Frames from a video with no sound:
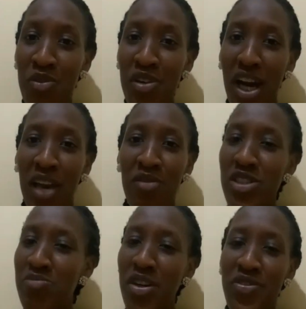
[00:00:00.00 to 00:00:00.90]
book. I
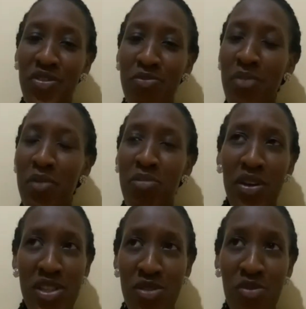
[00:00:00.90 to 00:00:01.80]
wish my
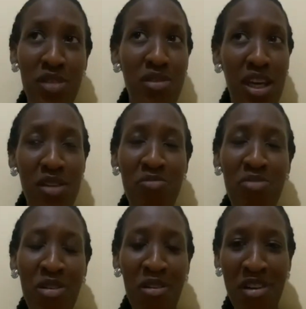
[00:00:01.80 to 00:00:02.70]
parents read that
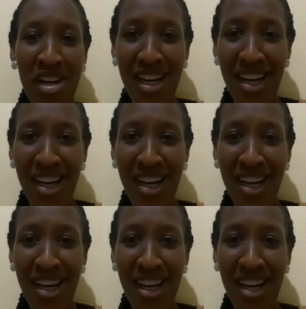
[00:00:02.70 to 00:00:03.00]
book.